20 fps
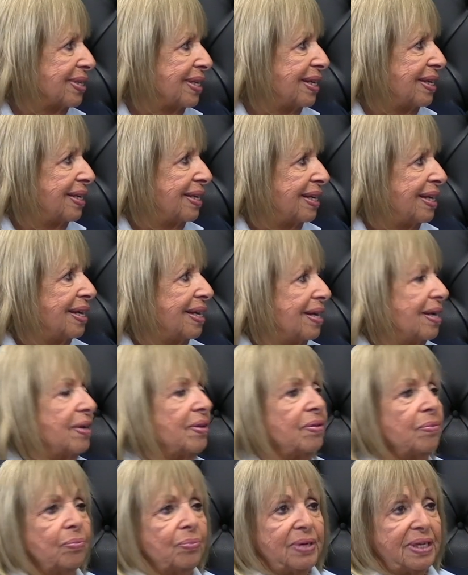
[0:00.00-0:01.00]
And
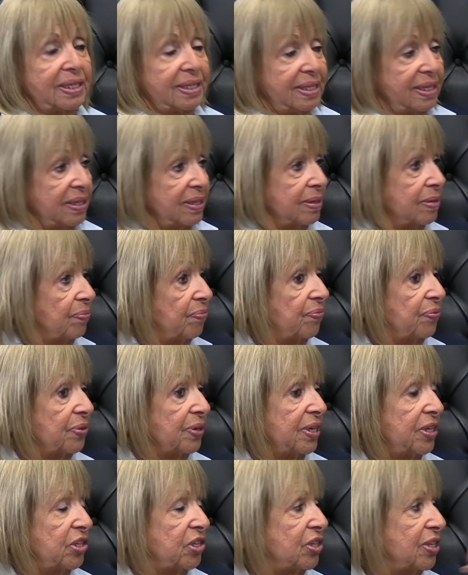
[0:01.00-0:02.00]
we did
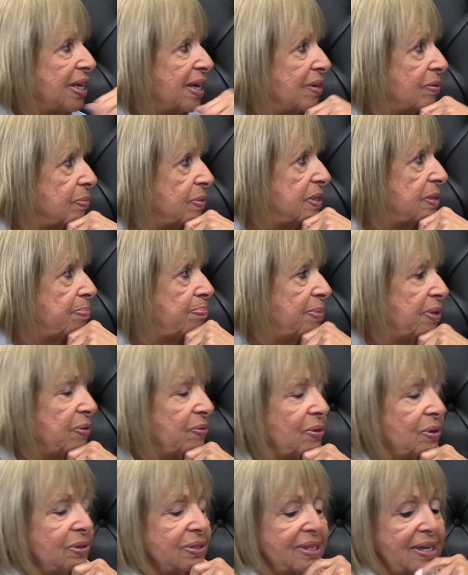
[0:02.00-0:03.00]
footage
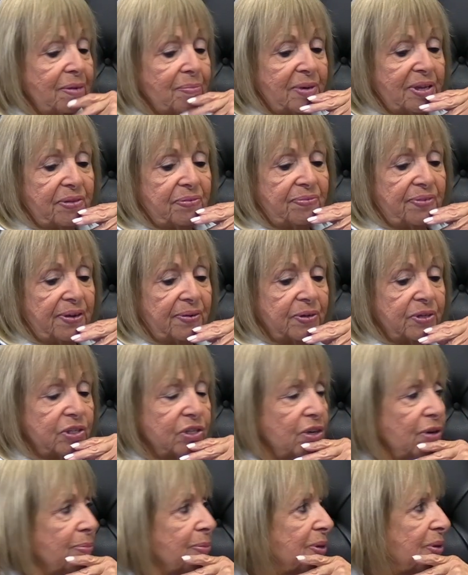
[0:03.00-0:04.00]
B-roll down by the ferry
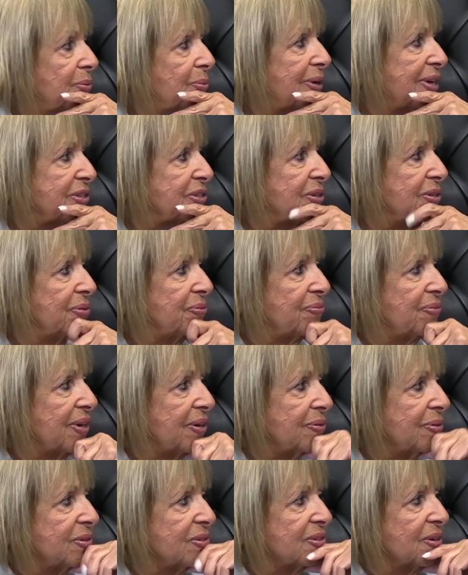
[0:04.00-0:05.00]
terminal, watching the
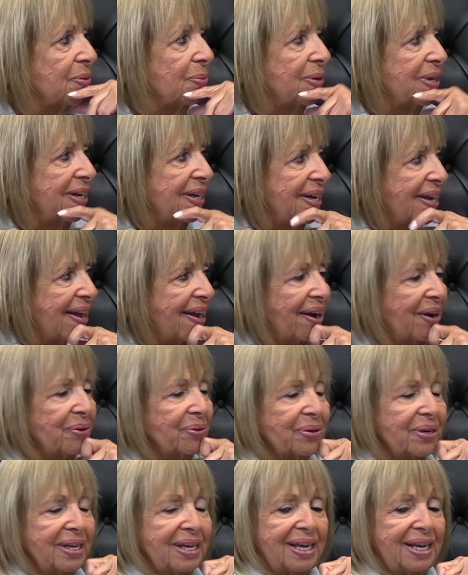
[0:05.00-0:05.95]
ferries go in and out.